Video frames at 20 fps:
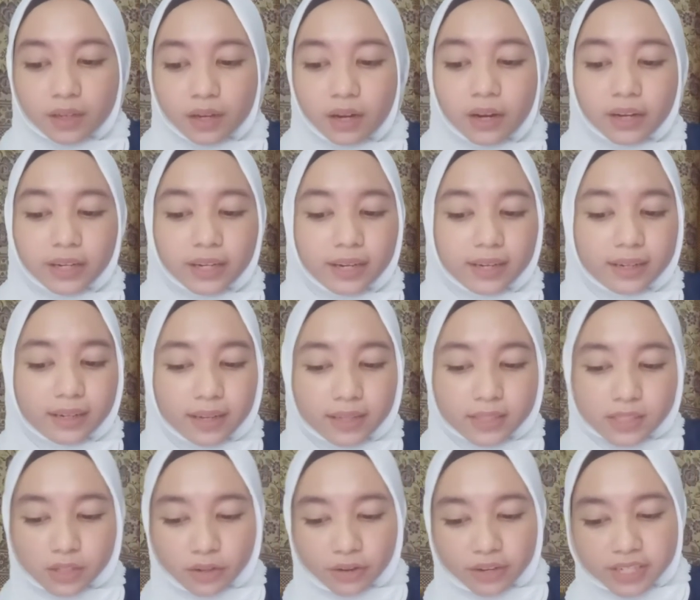Okay,
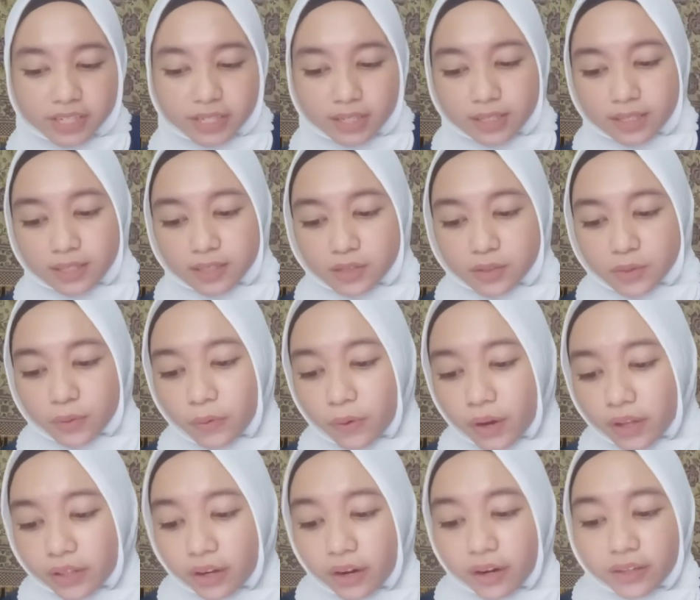next question is,
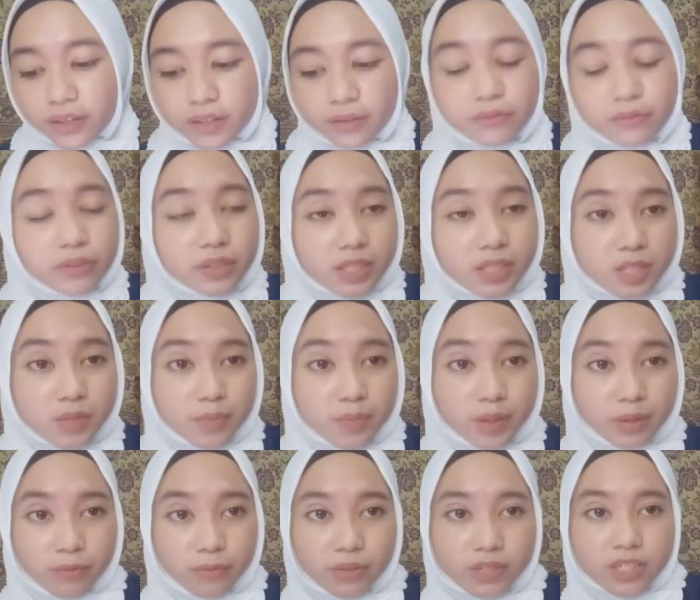what are differences
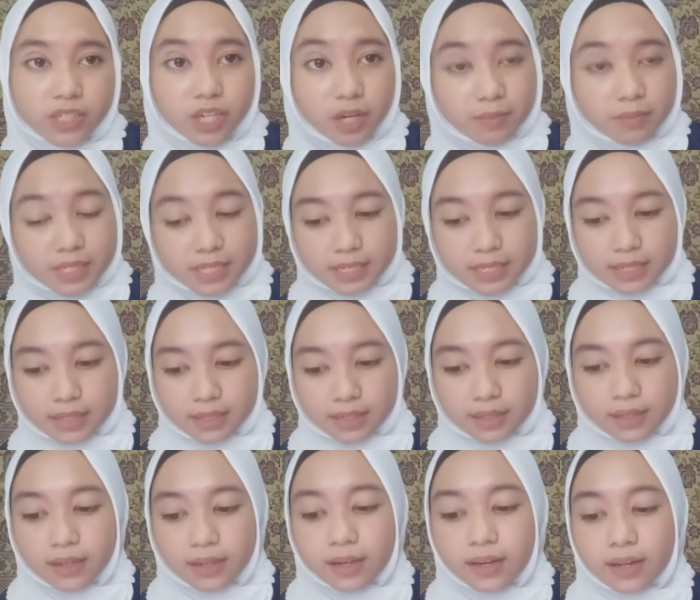between
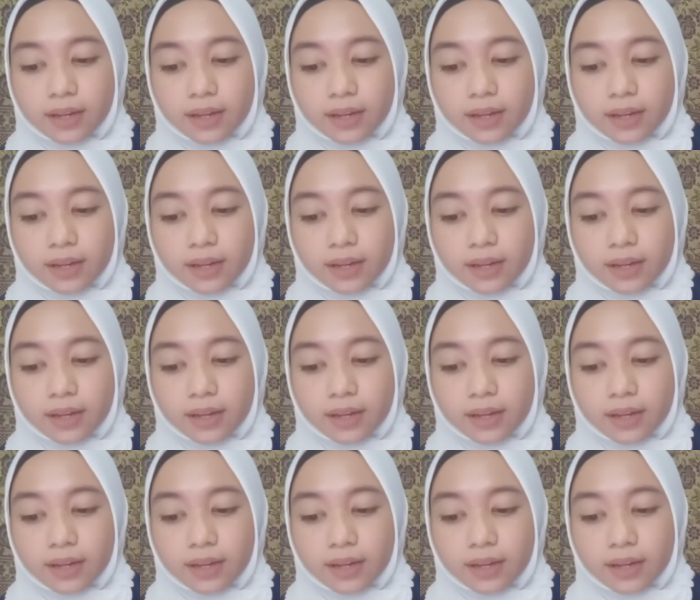Chomsky's